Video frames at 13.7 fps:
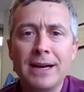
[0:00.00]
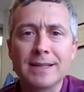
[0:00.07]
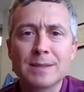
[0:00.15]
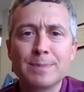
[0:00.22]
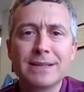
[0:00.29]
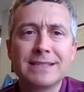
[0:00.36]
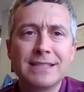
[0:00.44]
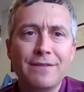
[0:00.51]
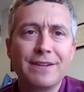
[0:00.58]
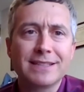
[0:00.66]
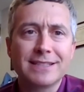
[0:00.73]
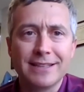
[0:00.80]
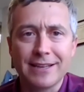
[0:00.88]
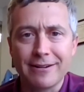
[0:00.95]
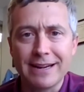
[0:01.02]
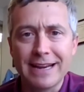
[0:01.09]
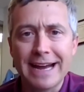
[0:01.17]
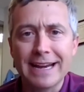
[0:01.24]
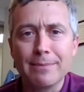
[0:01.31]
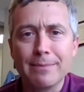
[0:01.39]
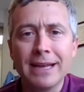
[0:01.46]
specific to their
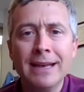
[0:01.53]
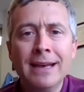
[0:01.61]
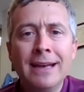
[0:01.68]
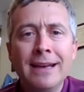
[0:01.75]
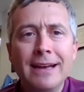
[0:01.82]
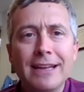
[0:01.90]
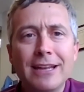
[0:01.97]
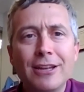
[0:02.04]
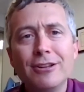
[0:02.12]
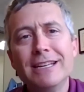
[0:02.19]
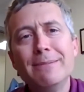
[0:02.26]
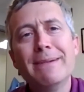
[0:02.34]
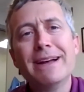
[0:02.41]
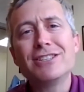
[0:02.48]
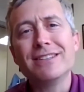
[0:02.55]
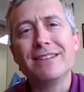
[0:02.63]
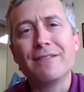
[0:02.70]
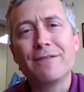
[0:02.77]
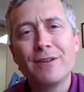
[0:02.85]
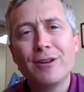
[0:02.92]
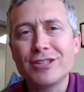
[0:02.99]
anatomy. You did mention
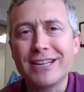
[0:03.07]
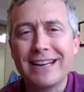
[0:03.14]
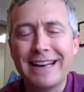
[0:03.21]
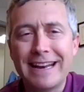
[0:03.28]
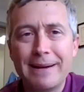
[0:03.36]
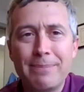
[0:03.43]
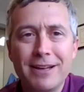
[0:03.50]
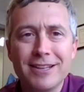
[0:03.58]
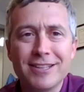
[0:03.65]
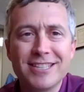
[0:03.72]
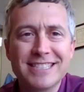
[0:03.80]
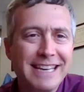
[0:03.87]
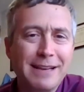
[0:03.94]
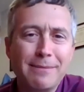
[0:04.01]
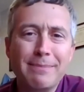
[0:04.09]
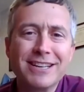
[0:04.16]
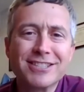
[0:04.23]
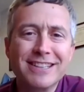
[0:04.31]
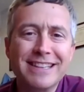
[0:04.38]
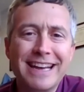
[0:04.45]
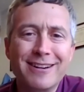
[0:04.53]
the fusion, and I apologize, I didn't
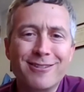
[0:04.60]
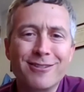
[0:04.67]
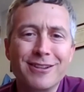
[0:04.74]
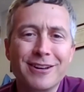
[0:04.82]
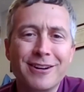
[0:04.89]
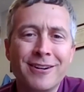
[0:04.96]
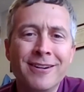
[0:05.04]
mention that earlier.